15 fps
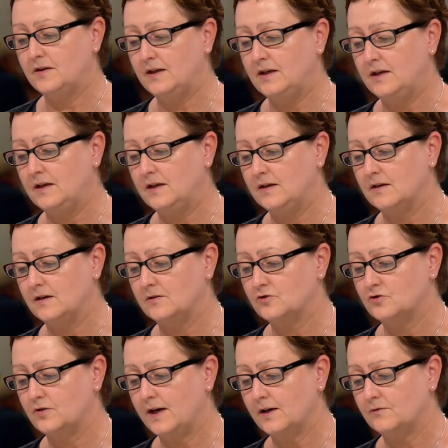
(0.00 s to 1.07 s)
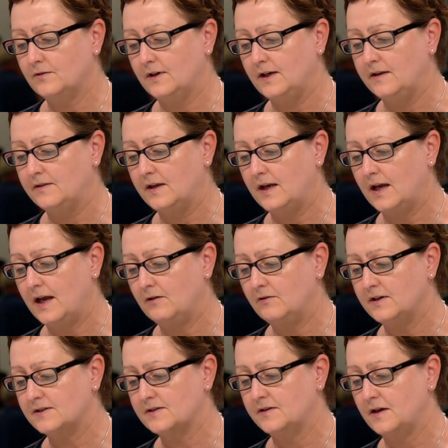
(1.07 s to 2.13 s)
the track, really, the
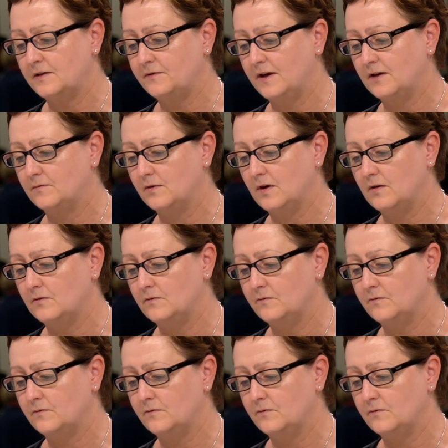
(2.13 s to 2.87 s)
areas that I found